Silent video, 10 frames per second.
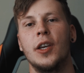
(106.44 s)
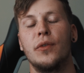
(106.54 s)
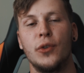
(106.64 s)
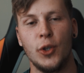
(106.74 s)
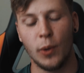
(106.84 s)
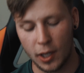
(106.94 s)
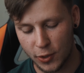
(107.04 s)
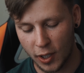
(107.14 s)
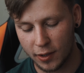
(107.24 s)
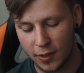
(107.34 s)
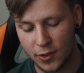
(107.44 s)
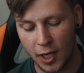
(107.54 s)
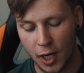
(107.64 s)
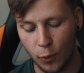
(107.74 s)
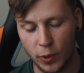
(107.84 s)
If you do want to check these
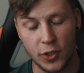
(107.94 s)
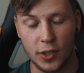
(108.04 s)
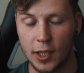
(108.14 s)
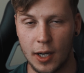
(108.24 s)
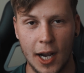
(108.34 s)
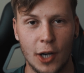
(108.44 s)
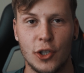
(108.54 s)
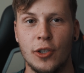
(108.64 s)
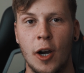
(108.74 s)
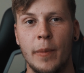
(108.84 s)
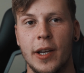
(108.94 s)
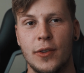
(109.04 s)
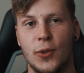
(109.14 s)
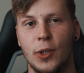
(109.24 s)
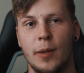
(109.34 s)
out, which they're actually not on my
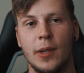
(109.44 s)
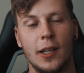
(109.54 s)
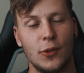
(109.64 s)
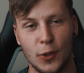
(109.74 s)
Instagram yet,